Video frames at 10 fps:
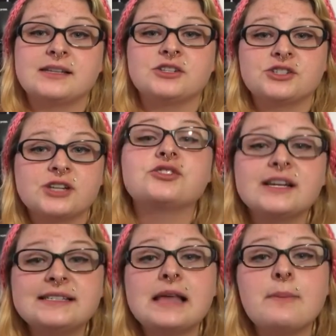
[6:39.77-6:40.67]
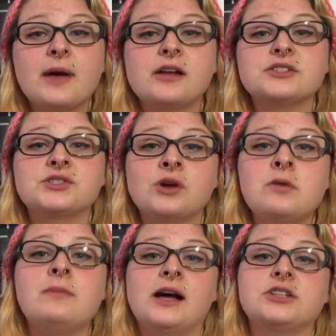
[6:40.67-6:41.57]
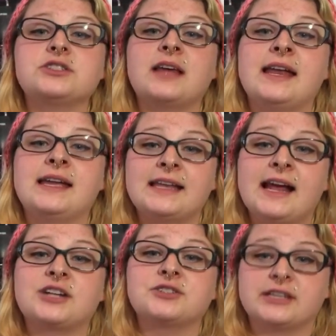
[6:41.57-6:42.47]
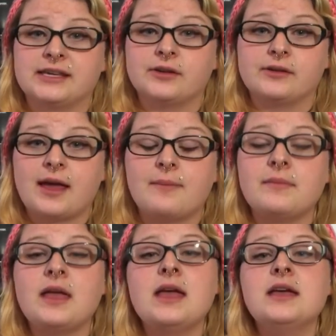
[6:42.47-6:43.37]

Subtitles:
can stress them out so much that it can actually kill them.